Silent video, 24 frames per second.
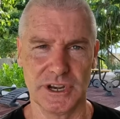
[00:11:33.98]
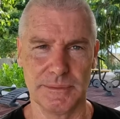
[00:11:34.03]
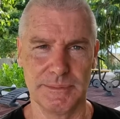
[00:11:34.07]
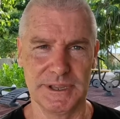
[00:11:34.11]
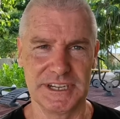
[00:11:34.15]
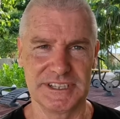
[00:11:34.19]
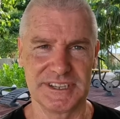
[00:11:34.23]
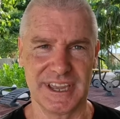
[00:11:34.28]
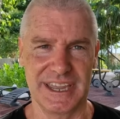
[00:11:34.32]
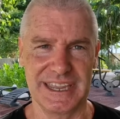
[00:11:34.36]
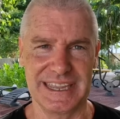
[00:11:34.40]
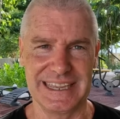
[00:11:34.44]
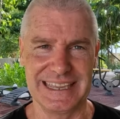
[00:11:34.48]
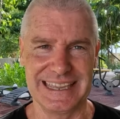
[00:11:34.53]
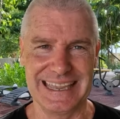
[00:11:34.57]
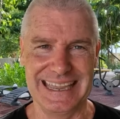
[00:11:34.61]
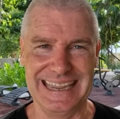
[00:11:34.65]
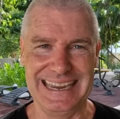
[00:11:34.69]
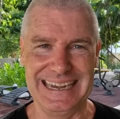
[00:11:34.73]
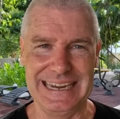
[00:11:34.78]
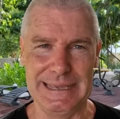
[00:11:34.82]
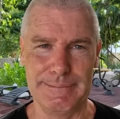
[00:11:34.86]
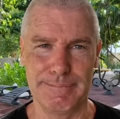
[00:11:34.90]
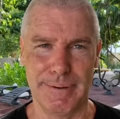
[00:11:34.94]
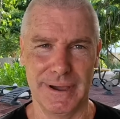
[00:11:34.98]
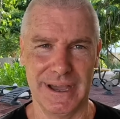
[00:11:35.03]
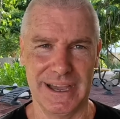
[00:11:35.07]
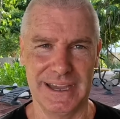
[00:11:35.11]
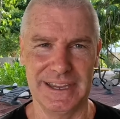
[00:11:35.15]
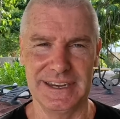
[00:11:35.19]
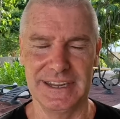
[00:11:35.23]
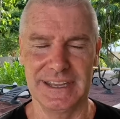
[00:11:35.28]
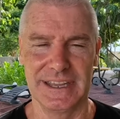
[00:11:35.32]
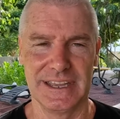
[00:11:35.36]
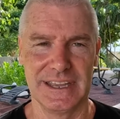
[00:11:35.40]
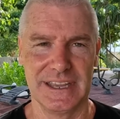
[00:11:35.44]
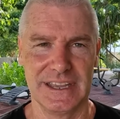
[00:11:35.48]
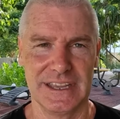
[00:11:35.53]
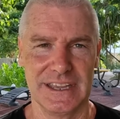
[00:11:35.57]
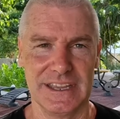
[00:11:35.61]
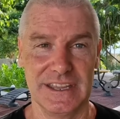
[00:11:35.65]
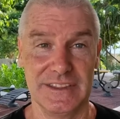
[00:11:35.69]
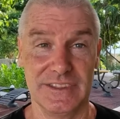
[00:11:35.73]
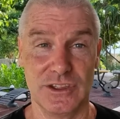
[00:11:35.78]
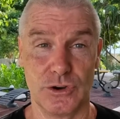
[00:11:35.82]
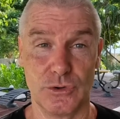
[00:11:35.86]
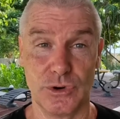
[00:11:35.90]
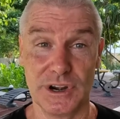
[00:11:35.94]
going to be taking any part
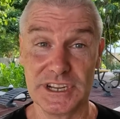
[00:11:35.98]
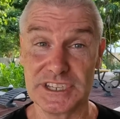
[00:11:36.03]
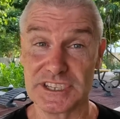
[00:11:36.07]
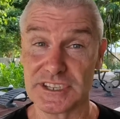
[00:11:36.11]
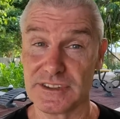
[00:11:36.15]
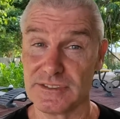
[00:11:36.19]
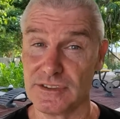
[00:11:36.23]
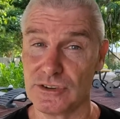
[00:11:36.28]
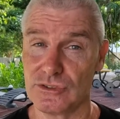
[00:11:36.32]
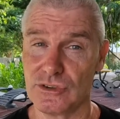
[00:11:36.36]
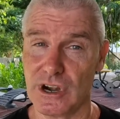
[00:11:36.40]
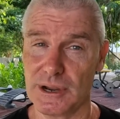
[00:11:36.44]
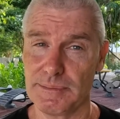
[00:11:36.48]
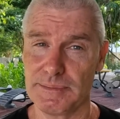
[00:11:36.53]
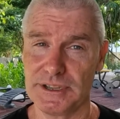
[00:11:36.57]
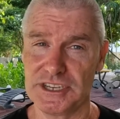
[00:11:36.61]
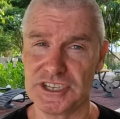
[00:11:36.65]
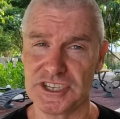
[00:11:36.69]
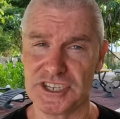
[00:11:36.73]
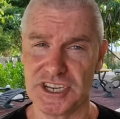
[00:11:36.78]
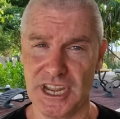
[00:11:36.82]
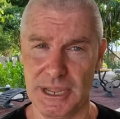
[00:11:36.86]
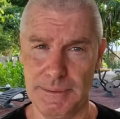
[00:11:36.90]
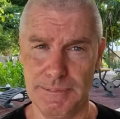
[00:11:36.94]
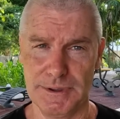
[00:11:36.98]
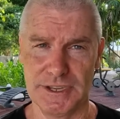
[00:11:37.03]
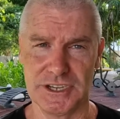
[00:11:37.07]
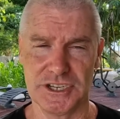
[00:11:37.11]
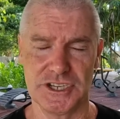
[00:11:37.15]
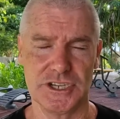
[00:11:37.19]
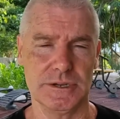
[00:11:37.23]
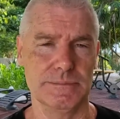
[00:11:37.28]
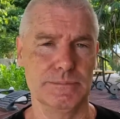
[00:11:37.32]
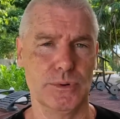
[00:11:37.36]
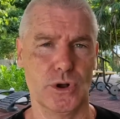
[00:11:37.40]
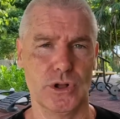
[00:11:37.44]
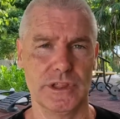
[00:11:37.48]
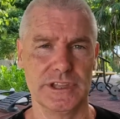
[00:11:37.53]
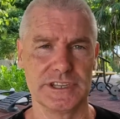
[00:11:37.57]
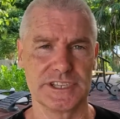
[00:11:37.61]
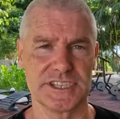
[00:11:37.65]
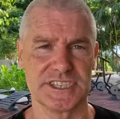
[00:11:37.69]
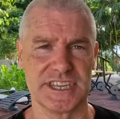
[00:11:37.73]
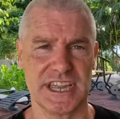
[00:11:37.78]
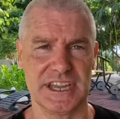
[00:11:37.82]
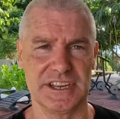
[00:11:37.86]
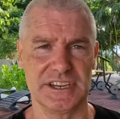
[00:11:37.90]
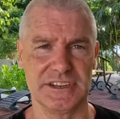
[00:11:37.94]
in the rest of the Rugby Championship by the
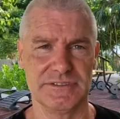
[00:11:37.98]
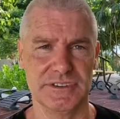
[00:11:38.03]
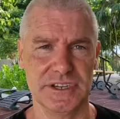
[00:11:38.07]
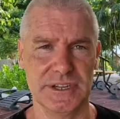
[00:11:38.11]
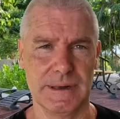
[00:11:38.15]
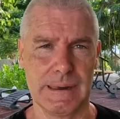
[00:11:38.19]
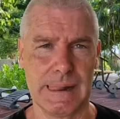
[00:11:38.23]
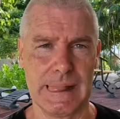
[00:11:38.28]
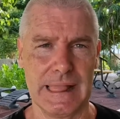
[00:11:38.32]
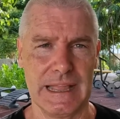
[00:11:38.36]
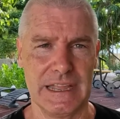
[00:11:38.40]
sound of it.